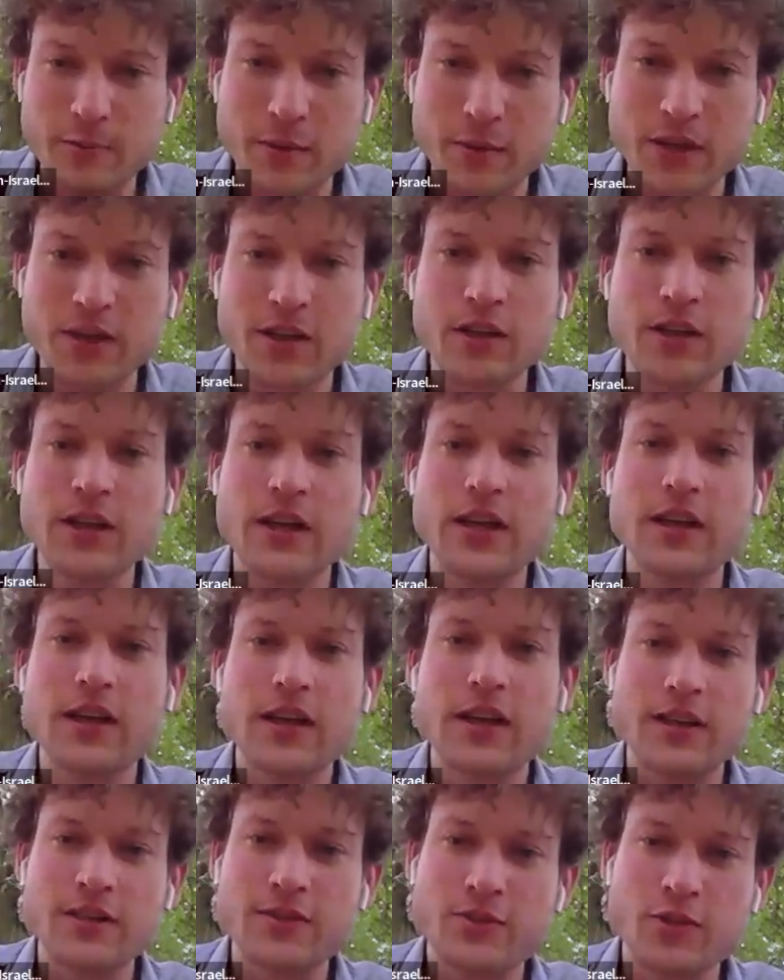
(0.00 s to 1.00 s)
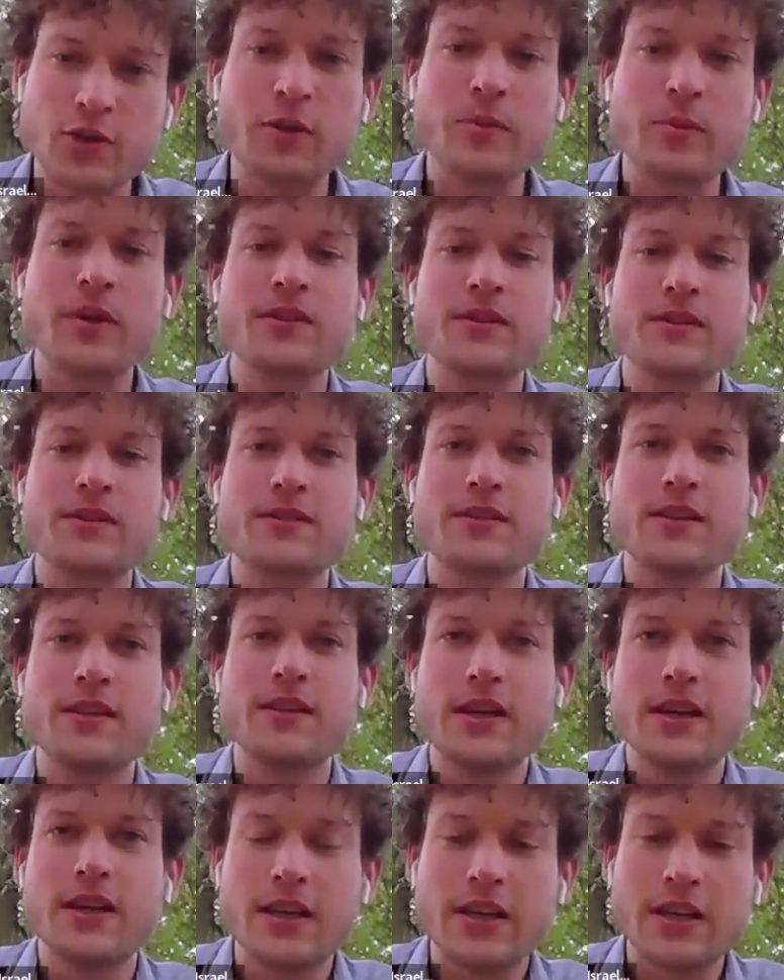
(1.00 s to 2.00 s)
we as Germans
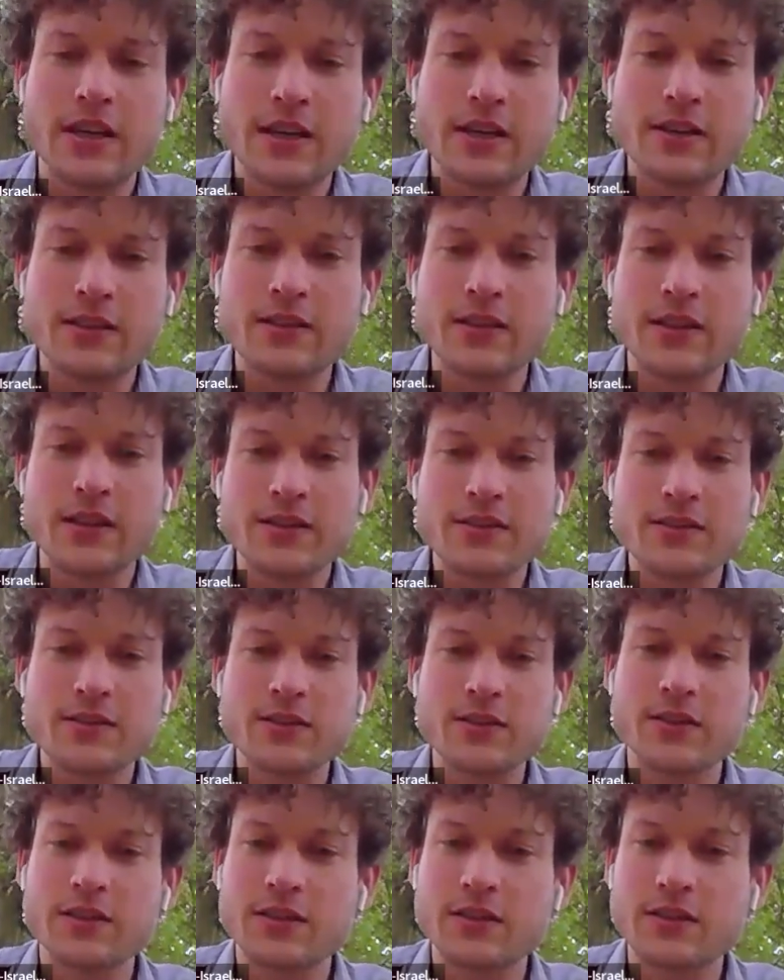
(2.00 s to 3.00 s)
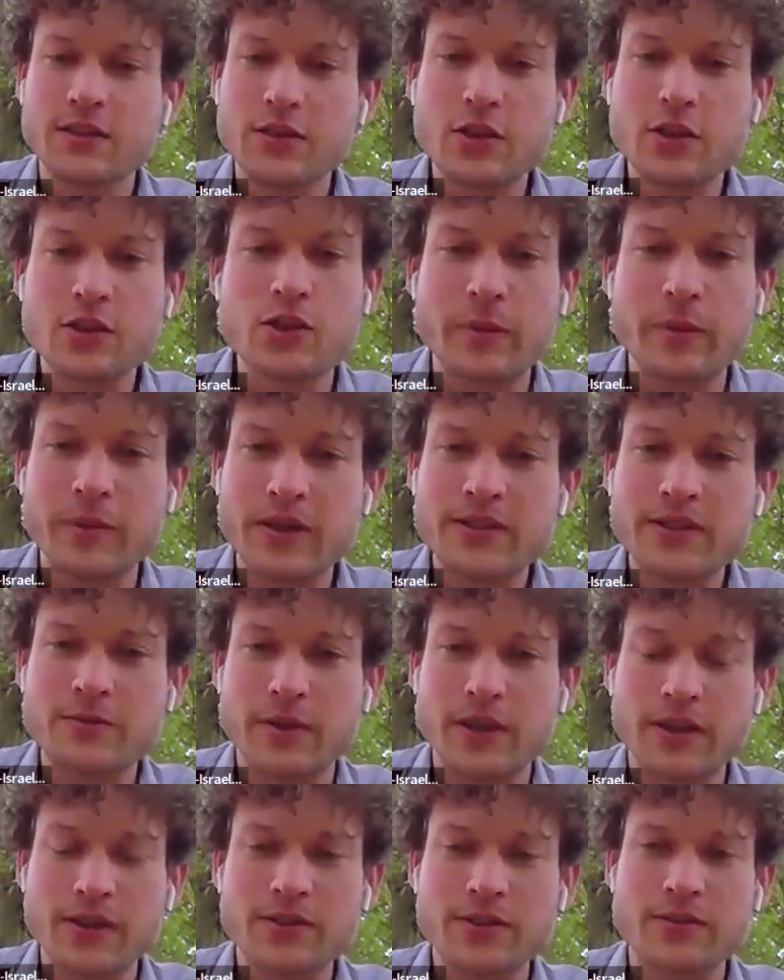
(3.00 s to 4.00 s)
and as the German
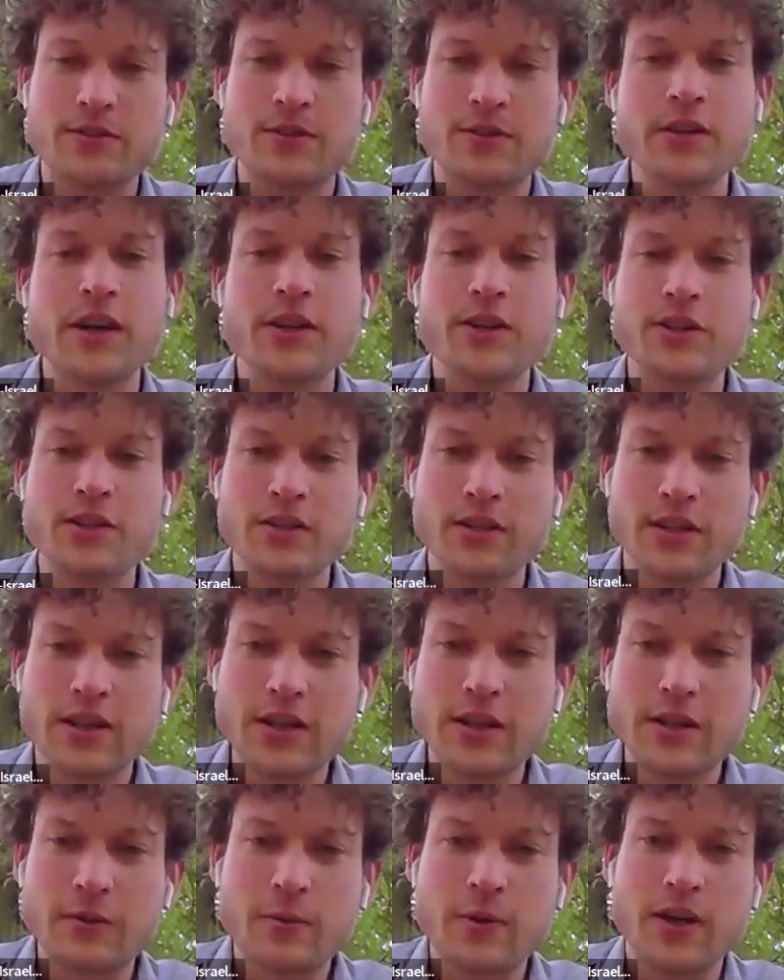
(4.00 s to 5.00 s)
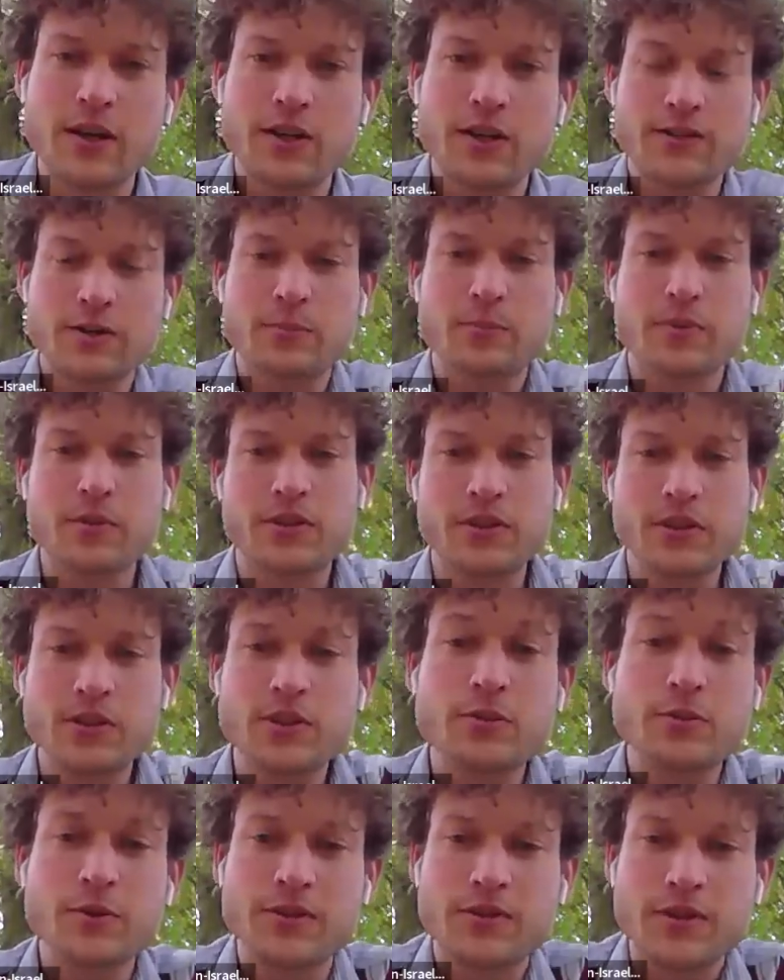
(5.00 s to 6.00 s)
Israel Association, we are supporting
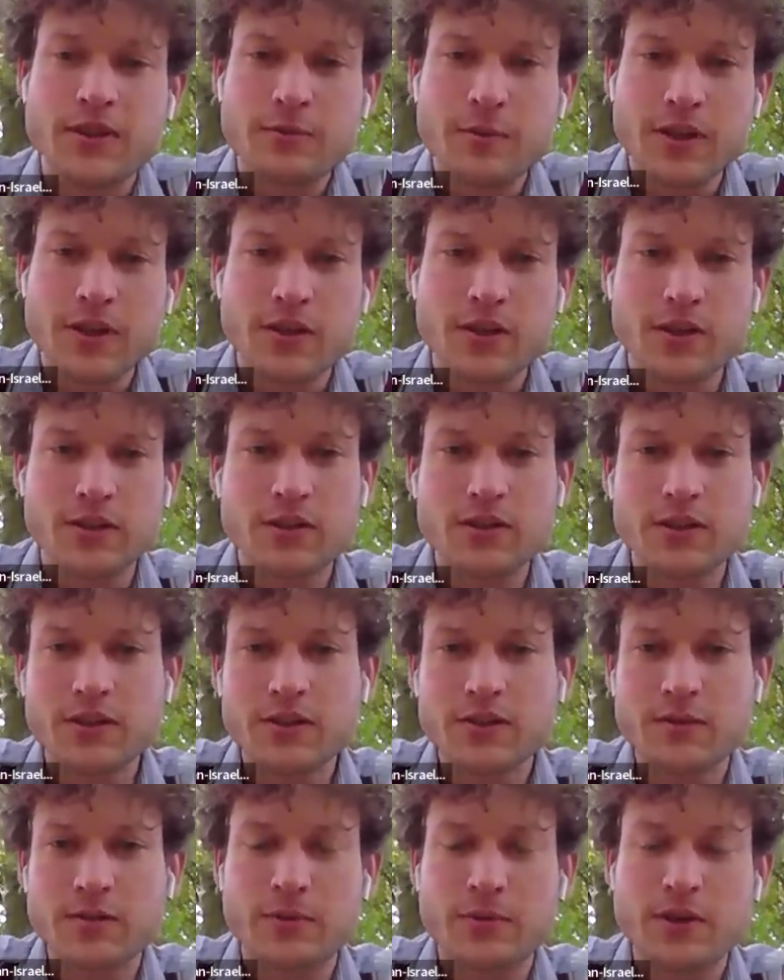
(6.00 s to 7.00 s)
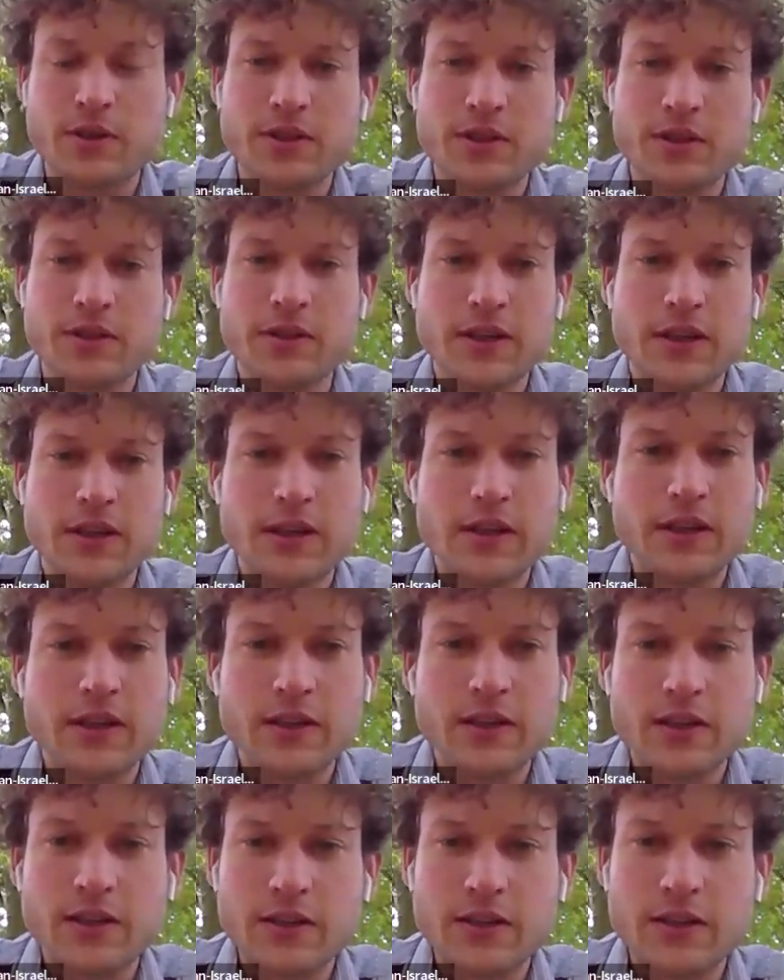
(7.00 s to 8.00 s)
Jews, and we are supporting
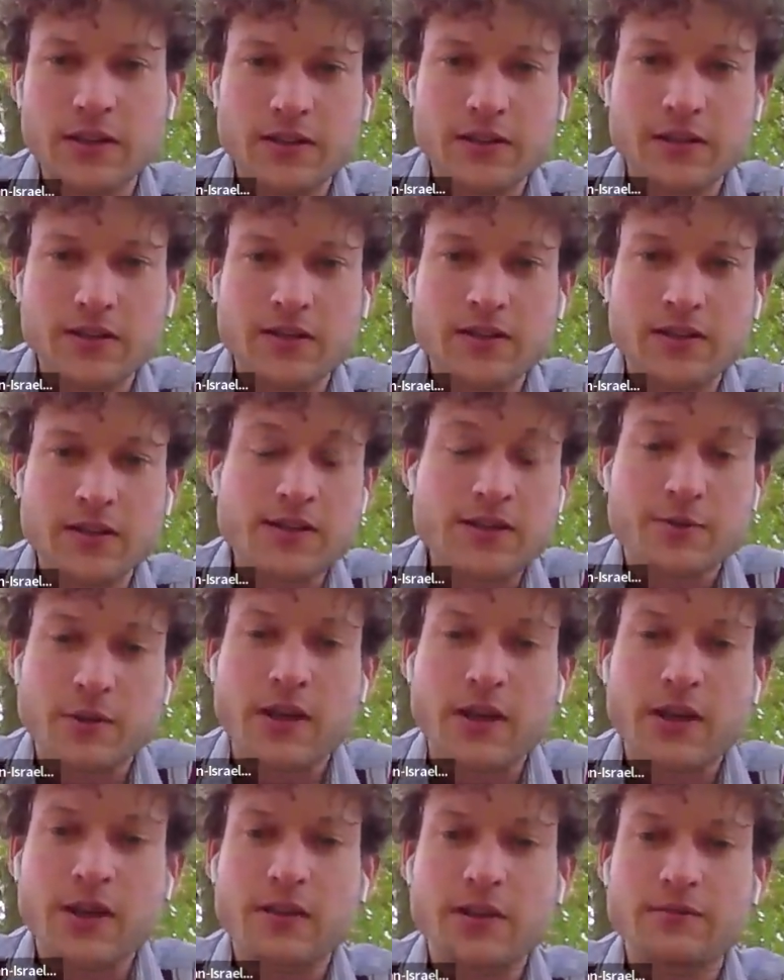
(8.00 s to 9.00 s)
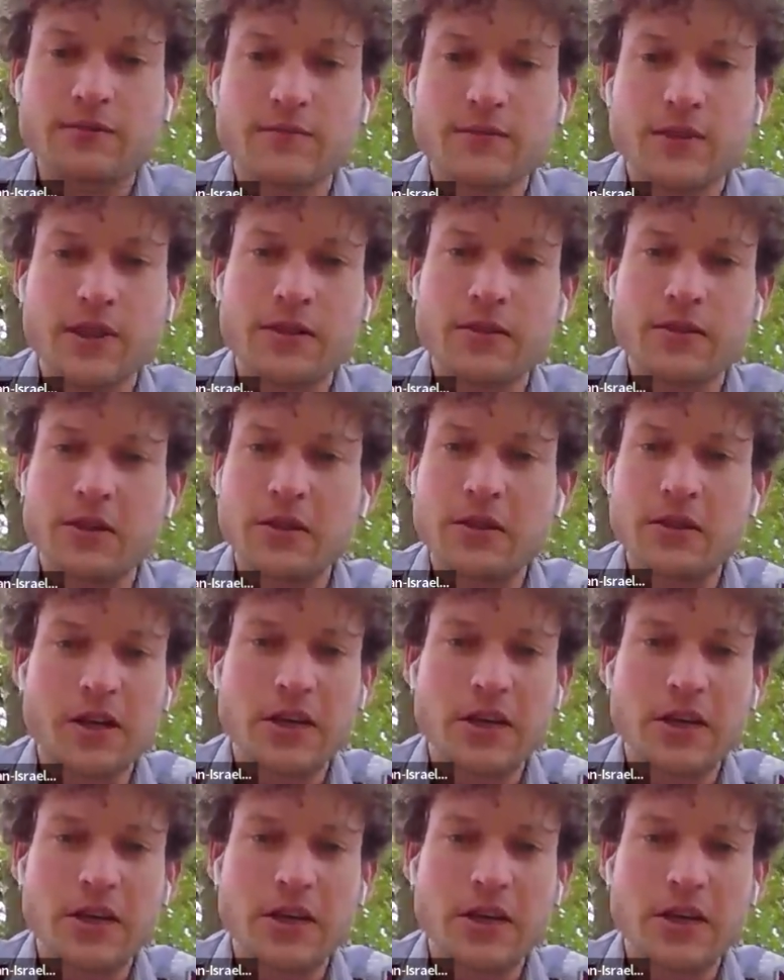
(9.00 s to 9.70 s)
Israel. And then,